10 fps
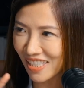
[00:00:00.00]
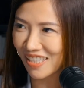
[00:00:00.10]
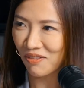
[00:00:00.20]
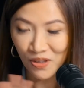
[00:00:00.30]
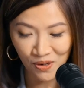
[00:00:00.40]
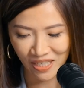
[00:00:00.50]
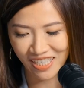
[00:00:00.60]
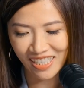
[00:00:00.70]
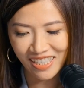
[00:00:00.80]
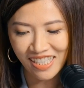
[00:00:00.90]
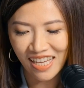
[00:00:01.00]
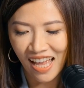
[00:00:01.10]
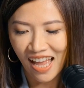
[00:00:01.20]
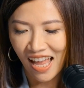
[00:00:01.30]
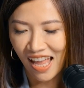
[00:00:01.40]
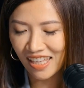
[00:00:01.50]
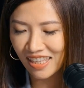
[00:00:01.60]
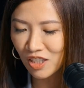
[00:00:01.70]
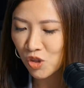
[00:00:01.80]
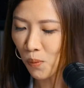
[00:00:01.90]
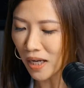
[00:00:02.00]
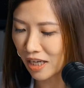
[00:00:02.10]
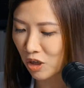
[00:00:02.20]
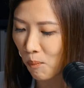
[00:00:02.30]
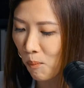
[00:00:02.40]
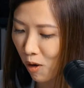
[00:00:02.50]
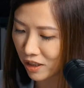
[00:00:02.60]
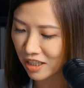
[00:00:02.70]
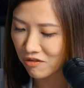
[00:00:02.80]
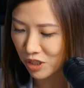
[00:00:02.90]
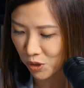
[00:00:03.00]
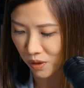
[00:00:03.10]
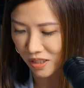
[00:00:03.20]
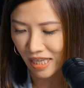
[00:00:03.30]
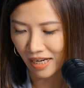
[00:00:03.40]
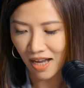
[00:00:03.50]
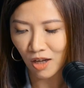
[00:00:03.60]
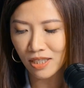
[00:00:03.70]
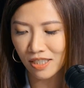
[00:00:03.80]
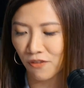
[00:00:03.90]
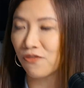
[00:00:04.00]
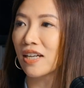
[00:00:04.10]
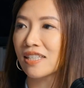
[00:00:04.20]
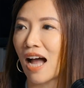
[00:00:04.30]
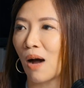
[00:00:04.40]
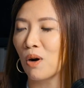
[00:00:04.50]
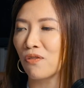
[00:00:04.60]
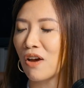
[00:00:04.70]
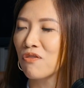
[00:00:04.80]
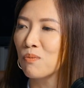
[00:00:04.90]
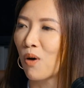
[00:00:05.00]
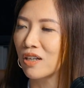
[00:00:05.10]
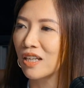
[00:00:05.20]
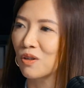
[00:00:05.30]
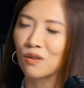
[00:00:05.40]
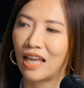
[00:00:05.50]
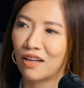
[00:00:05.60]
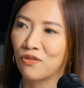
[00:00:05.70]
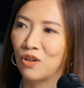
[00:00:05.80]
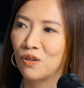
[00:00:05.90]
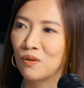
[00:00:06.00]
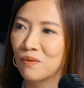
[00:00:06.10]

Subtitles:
So just a few questions. And Lyn, so what are your morning rituals like? How does the first hour of every morning look like for you?